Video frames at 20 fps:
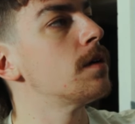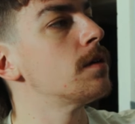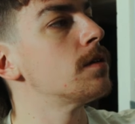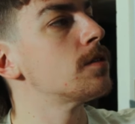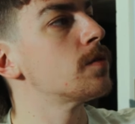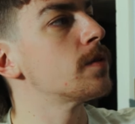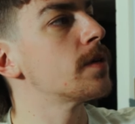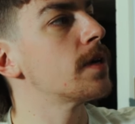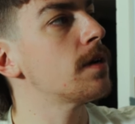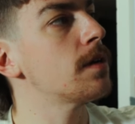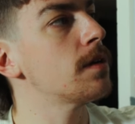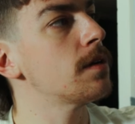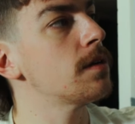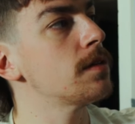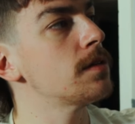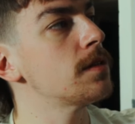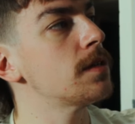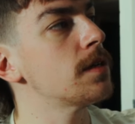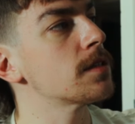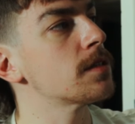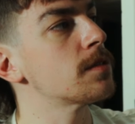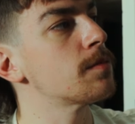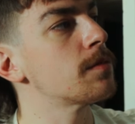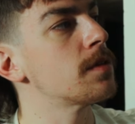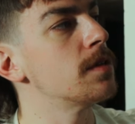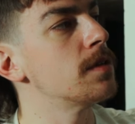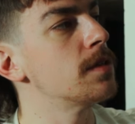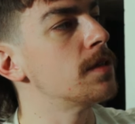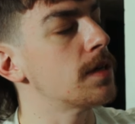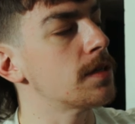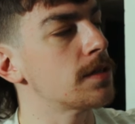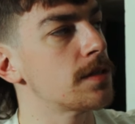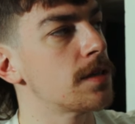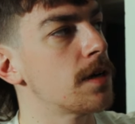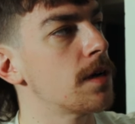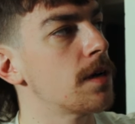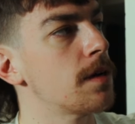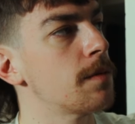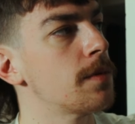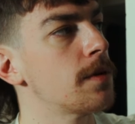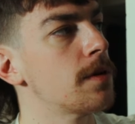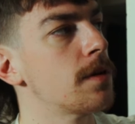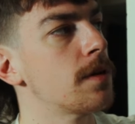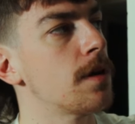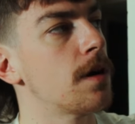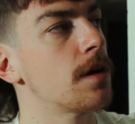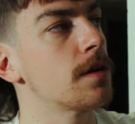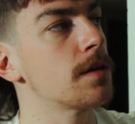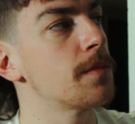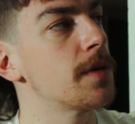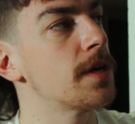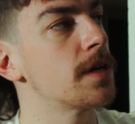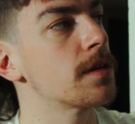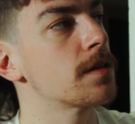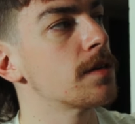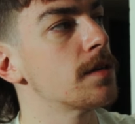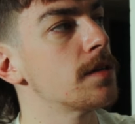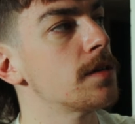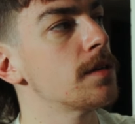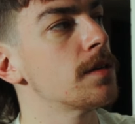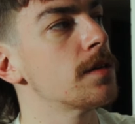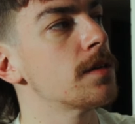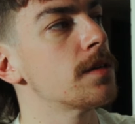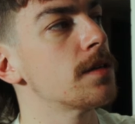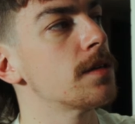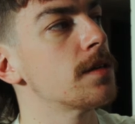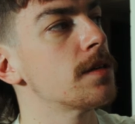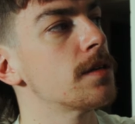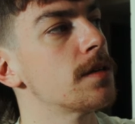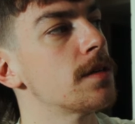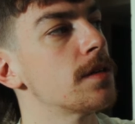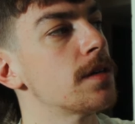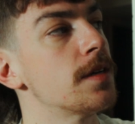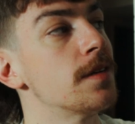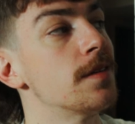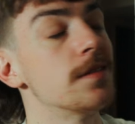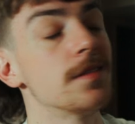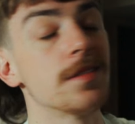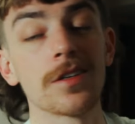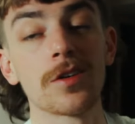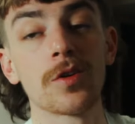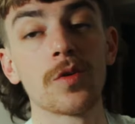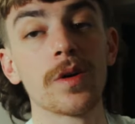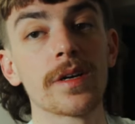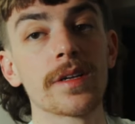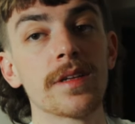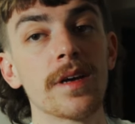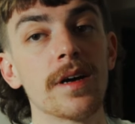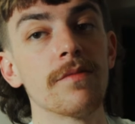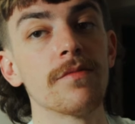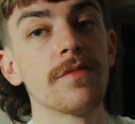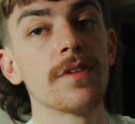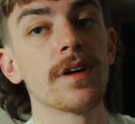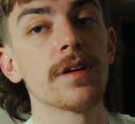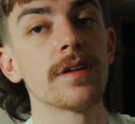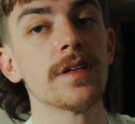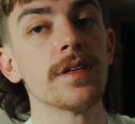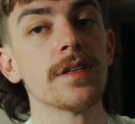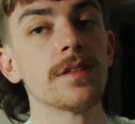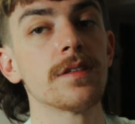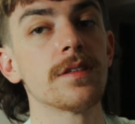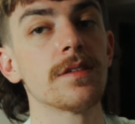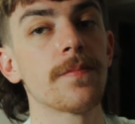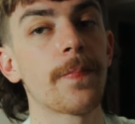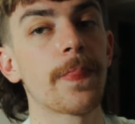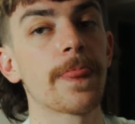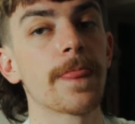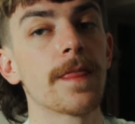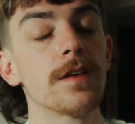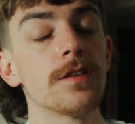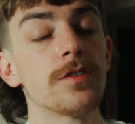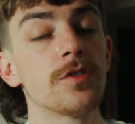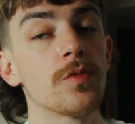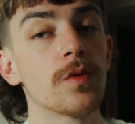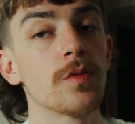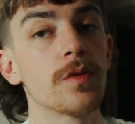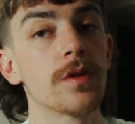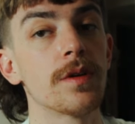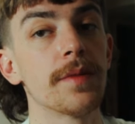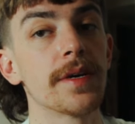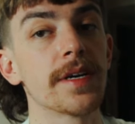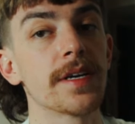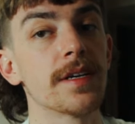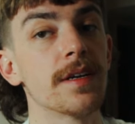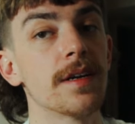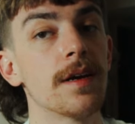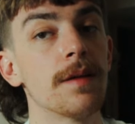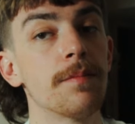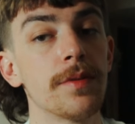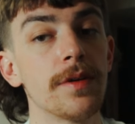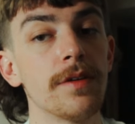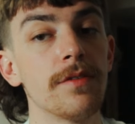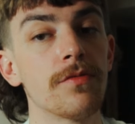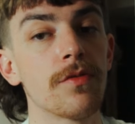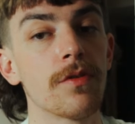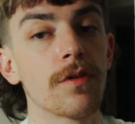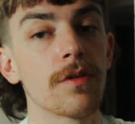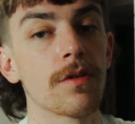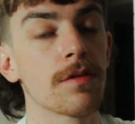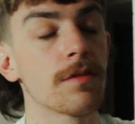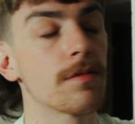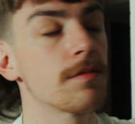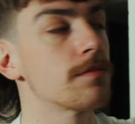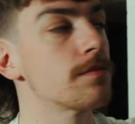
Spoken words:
So we get it on the desktop. Automatically, it is a QuickTime file. So we want to make it an MP4.